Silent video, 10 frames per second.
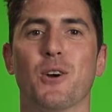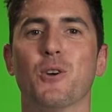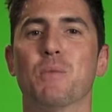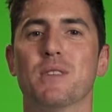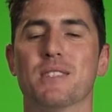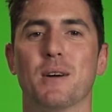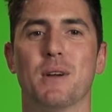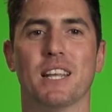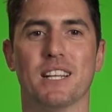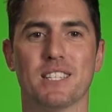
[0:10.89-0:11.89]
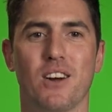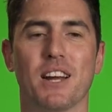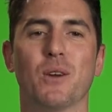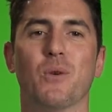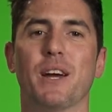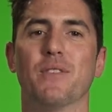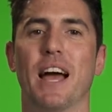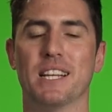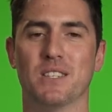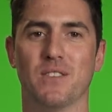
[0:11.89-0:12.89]
opens up an exciting way of
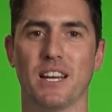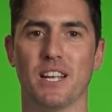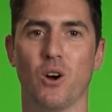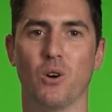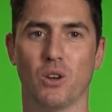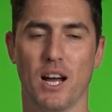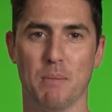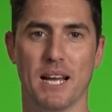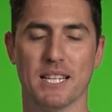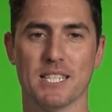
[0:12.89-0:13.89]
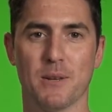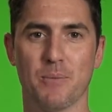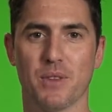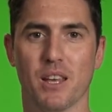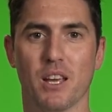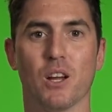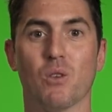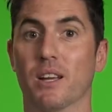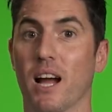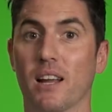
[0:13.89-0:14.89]
activating old iPads.
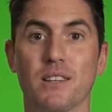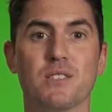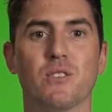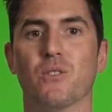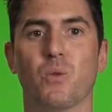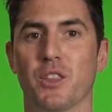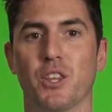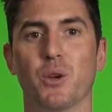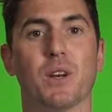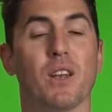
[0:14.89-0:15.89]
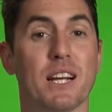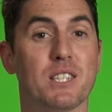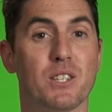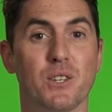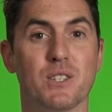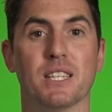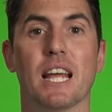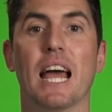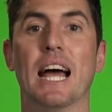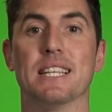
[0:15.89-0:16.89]
Regardless of whether you would like to use it
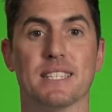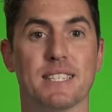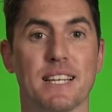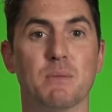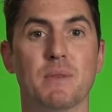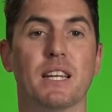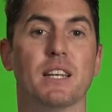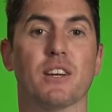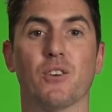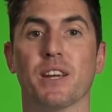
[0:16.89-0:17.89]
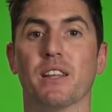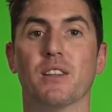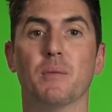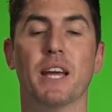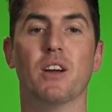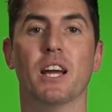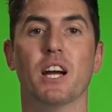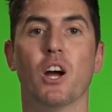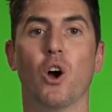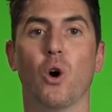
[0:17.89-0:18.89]
as assessment in a curriculum
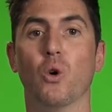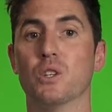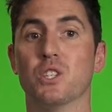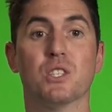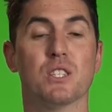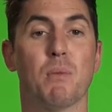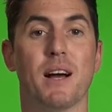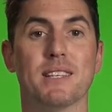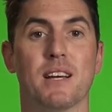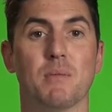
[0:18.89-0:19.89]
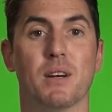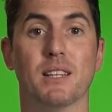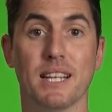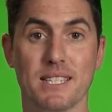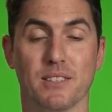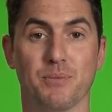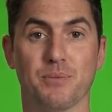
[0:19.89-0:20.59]
area or just to spice up a lesson,